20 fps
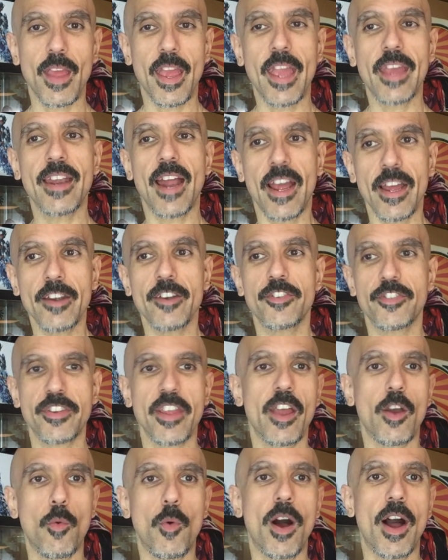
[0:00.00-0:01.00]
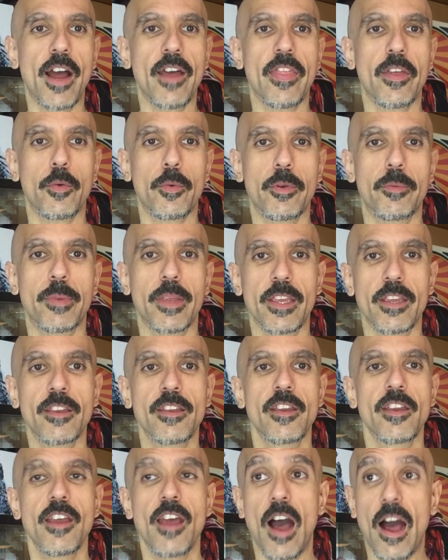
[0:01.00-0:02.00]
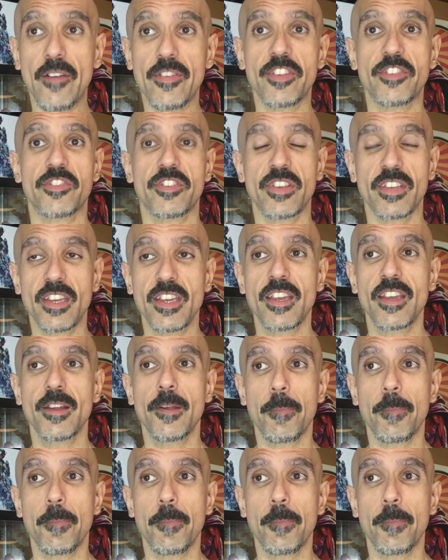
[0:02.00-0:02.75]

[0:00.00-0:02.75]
And I understand why there would be obviously